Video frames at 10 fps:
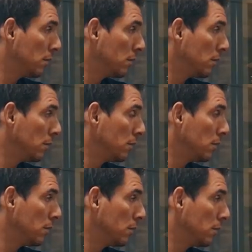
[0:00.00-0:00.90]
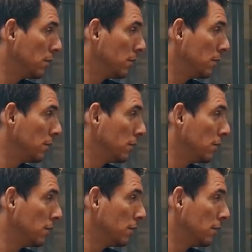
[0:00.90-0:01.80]

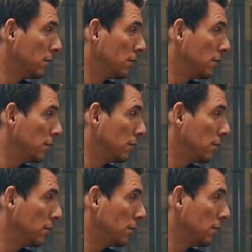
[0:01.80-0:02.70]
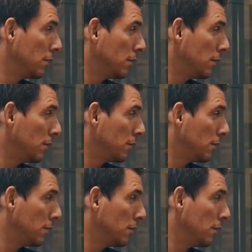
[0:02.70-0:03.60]

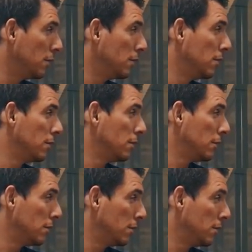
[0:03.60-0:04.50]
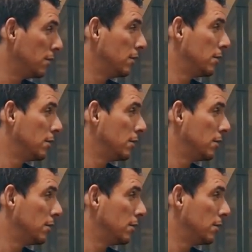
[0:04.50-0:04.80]
This person isn't speaking.